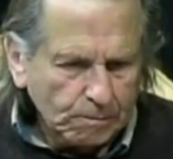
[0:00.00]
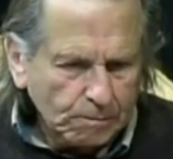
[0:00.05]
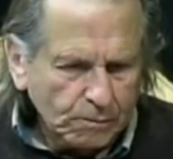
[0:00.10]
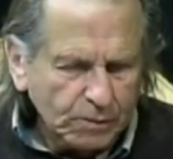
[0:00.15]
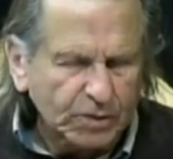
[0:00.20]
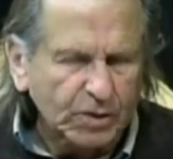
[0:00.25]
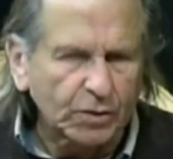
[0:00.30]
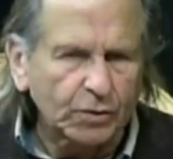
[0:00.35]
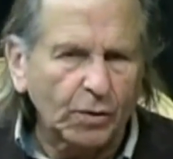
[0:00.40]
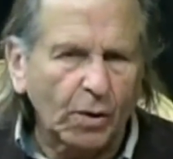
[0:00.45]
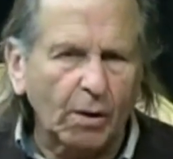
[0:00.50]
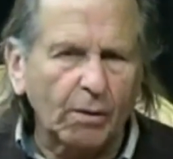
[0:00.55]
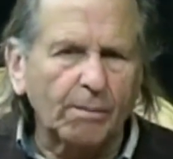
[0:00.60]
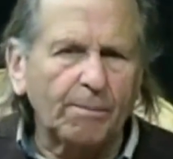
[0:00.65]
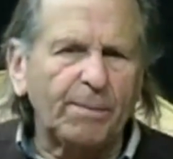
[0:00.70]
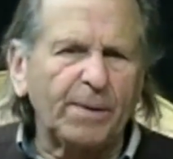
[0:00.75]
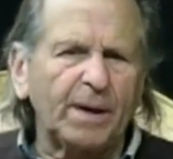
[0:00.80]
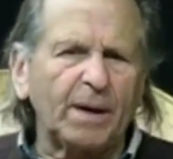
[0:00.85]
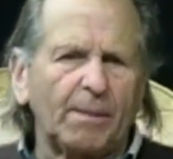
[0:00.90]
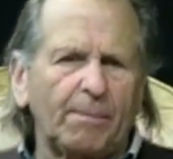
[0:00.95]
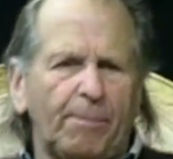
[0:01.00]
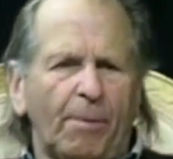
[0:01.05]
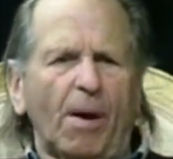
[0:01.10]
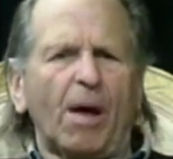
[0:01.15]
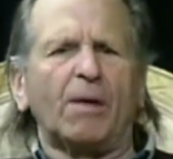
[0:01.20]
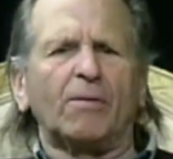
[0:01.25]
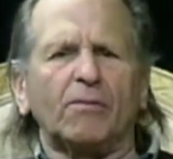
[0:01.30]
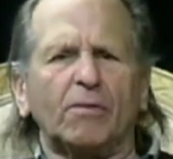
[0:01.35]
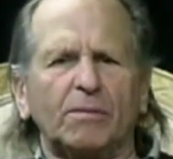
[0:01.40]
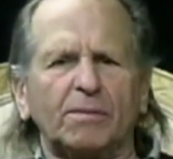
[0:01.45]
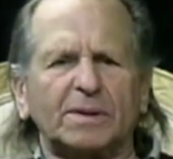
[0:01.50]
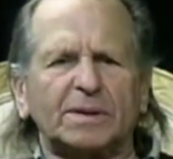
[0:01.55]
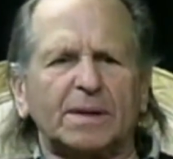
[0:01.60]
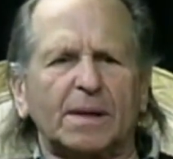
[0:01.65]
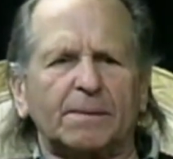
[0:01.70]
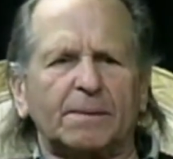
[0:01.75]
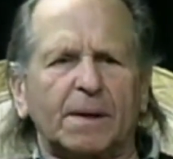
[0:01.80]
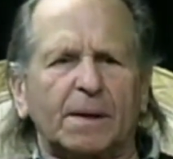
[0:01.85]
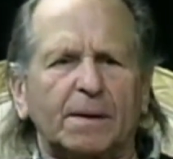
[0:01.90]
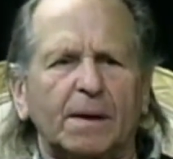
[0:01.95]
Was it Norumbega Ballroom or
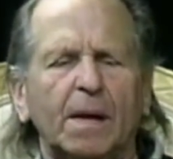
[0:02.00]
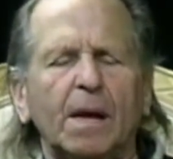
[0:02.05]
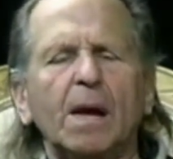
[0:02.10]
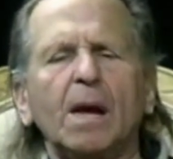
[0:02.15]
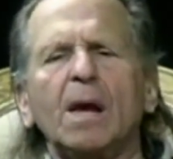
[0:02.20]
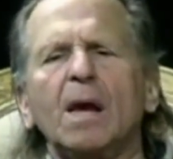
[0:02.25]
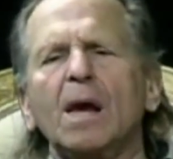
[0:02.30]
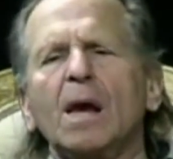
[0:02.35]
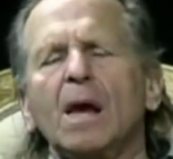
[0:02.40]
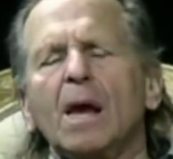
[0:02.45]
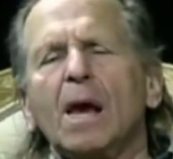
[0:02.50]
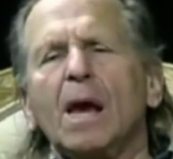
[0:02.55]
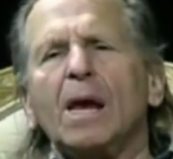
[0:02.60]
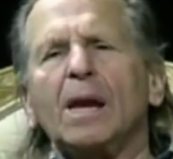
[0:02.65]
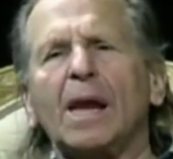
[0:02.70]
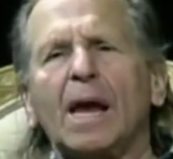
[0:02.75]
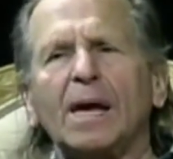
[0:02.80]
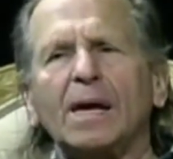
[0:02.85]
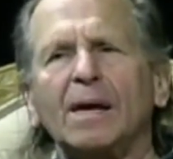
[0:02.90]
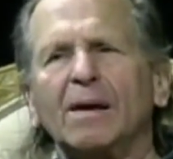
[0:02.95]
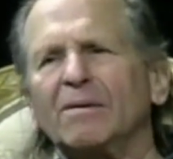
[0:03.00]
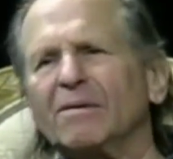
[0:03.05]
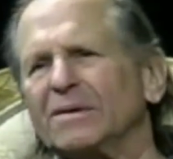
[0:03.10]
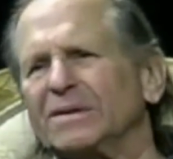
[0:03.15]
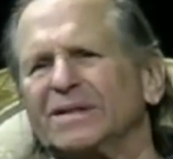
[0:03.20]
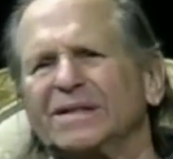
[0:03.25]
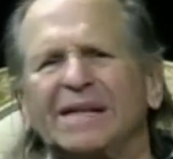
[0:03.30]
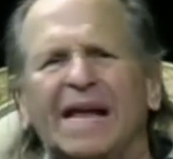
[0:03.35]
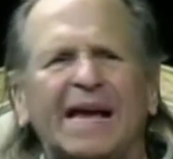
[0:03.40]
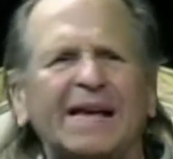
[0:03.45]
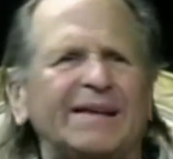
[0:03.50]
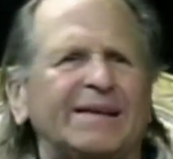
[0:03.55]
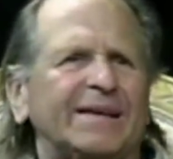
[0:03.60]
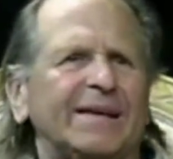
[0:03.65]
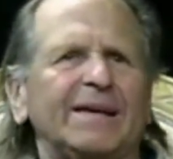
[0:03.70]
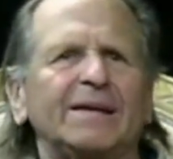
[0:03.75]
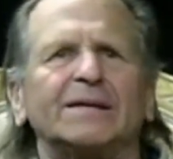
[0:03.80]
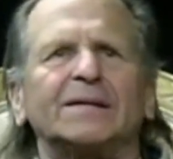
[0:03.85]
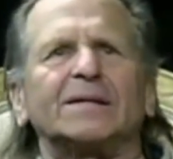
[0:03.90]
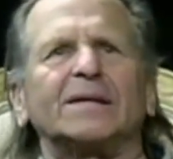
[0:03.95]
something? Yeah, yeah, yeah, yeah. And I, it was
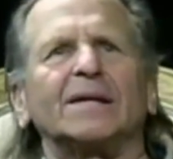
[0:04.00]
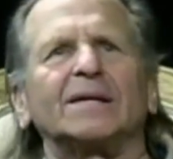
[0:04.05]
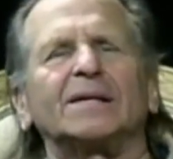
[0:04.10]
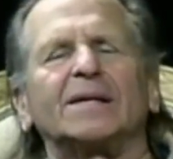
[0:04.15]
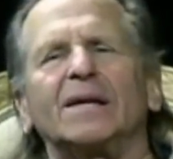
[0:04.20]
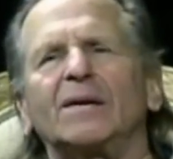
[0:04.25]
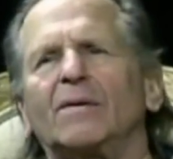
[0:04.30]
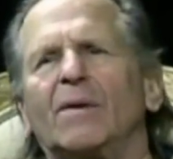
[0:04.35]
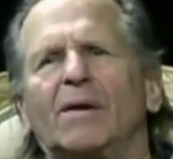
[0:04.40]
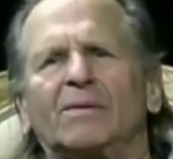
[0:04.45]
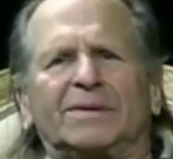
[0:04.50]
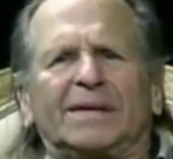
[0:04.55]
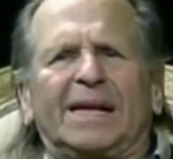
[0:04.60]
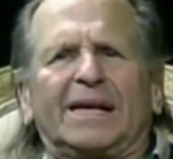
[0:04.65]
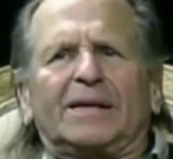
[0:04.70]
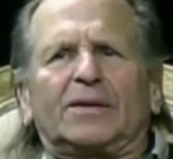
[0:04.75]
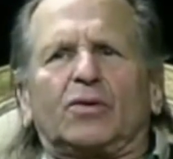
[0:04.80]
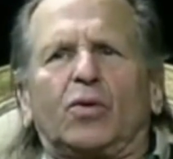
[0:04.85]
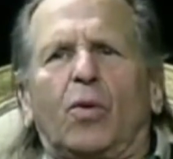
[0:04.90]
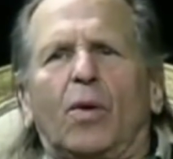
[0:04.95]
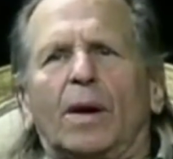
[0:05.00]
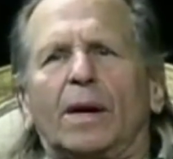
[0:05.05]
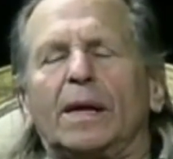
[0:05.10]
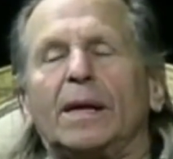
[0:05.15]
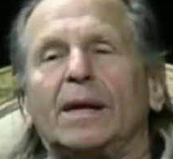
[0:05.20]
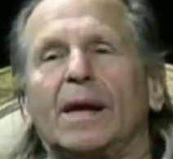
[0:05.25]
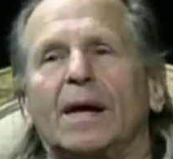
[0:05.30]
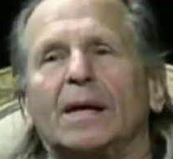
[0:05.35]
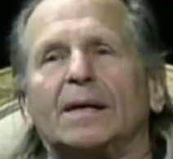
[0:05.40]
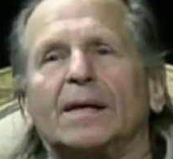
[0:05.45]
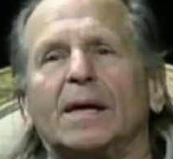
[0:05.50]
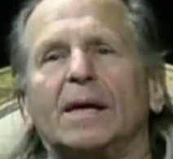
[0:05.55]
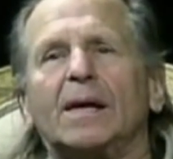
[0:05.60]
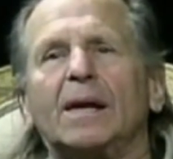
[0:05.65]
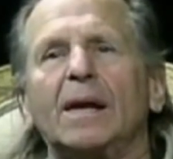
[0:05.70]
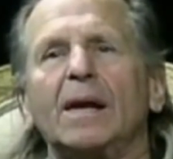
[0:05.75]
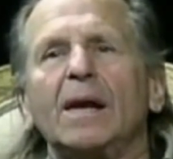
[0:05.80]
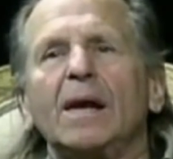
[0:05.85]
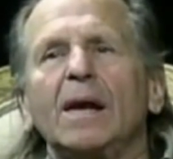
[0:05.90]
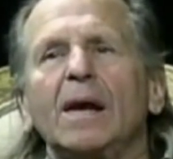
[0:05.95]
1960. I was like 20, 19.